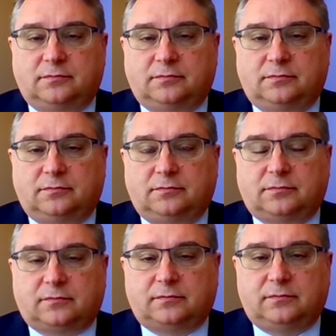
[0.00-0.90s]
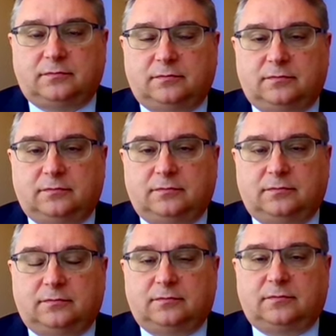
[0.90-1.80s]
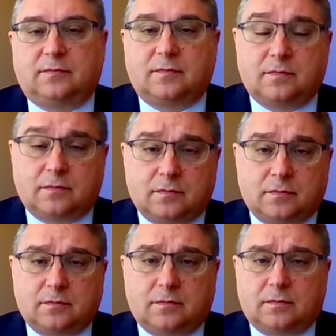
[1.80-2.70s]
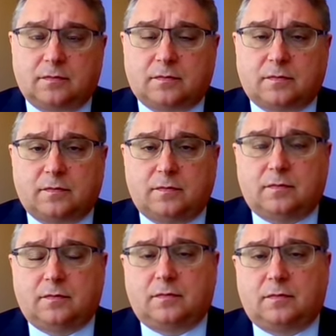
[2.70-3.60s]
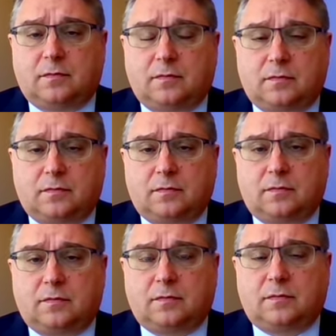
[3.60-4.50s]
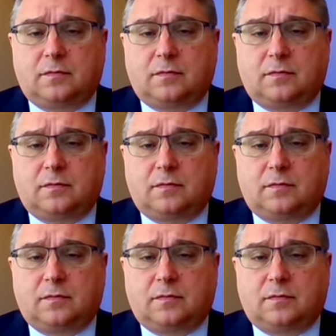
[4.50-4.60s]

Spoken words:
The person shown says nothing.